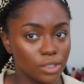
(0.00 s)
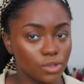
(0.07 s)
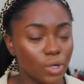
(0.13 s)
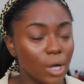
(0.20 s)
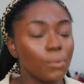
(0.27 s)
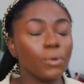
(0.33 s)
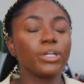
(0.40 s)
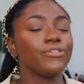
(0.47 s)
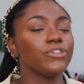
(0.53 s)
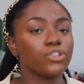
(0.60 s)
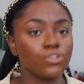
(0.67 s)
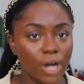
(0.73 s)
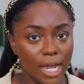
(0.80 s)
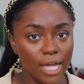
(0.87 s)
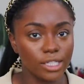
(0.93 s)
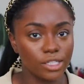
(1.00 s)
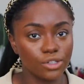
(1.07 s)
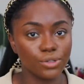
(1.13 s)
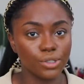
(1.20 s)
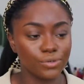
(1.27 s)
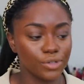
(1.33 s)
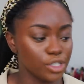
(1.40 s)
so I won't even try to
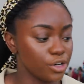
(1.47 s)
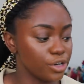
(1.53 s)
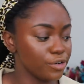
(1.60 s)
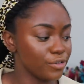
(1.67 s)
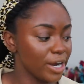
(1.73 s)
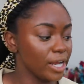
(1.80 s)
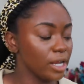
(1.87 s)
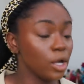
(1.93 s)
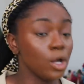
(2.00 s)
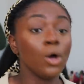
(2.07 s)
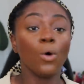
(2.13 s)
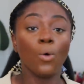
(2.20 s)
do the return, right?